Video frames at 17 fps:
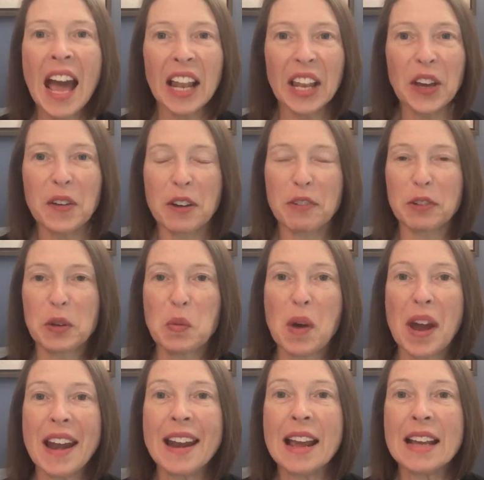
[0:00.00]
Hello
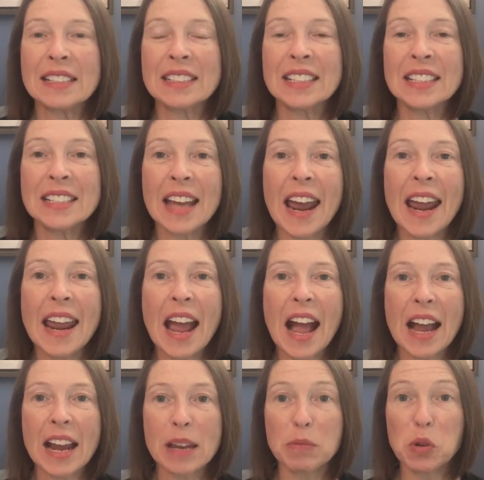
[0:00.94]
everyone. Today
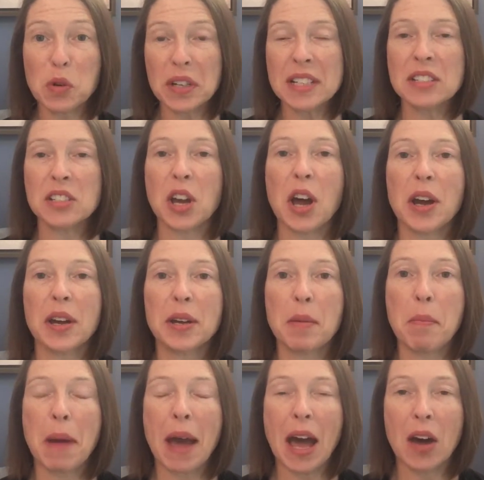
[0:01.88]
I'm going to talk
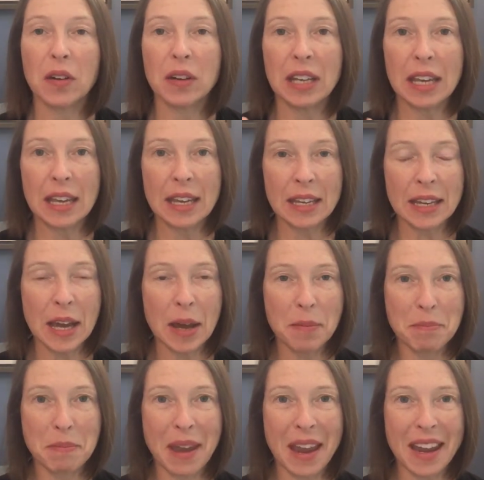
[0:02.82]
about
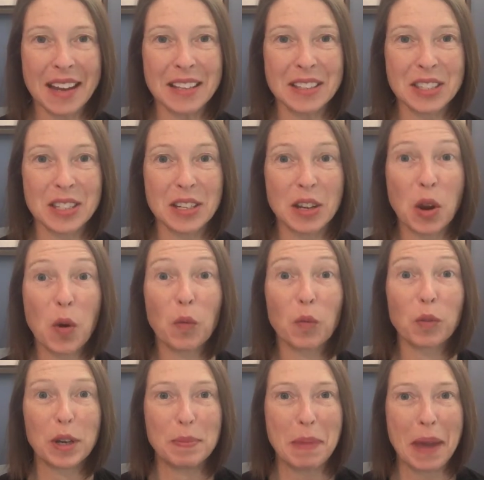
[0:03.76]
income-based
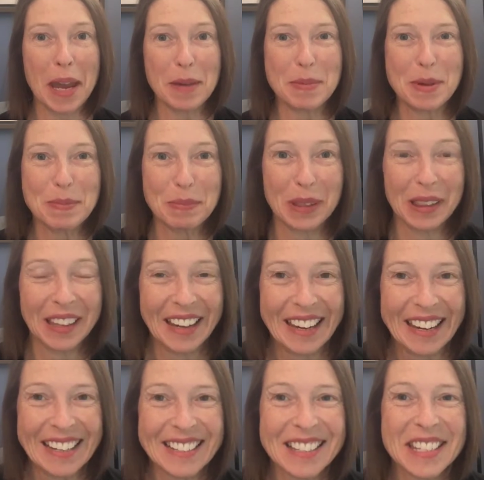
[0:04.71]
repayment
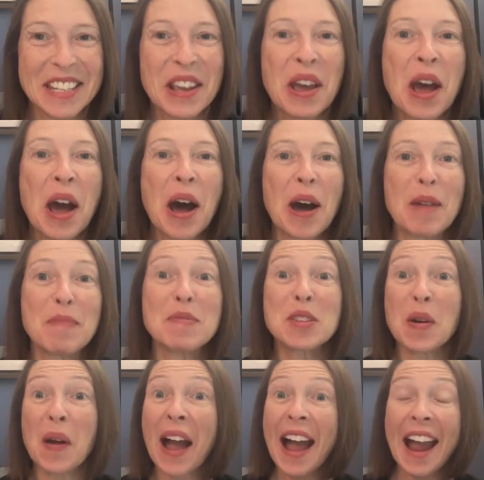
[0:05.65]
plans.
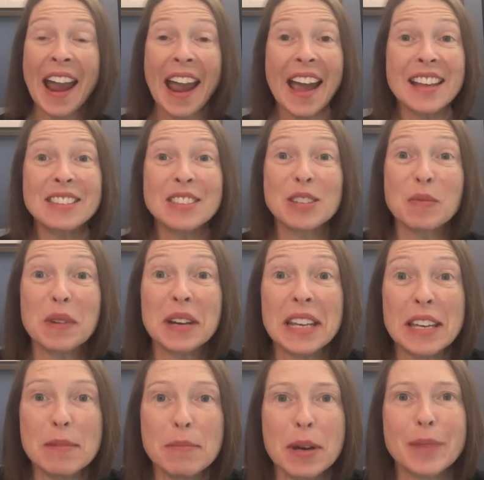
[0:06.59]
So I had someone
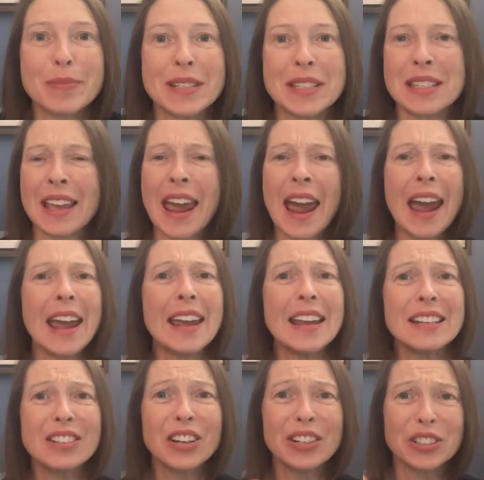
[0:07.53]
email me and say,
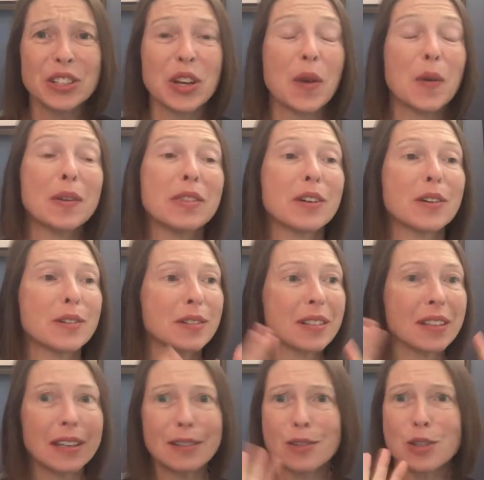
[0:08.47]
hey Dr. Cohen, there's
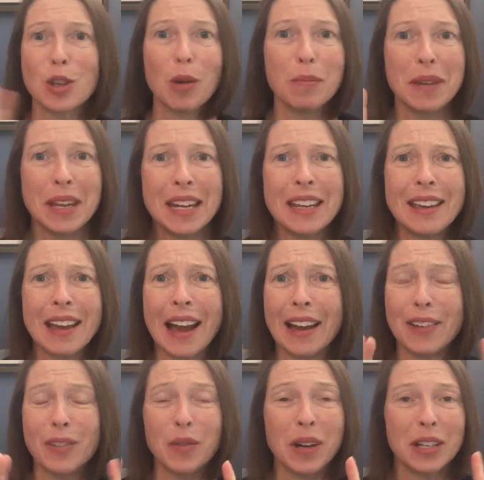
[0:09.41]
like so many,
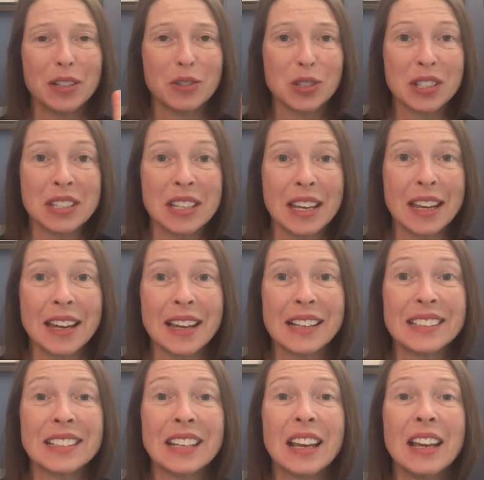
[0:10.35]
I don't
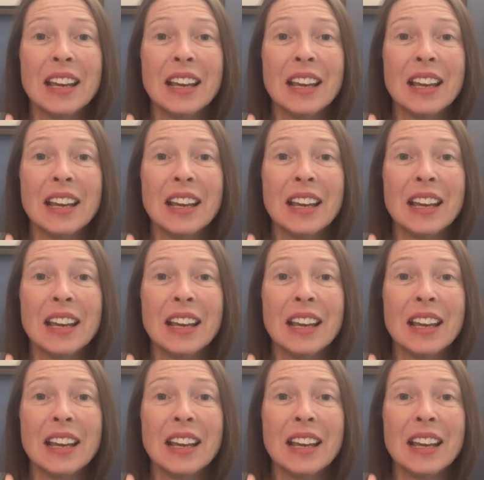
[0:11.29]
understand.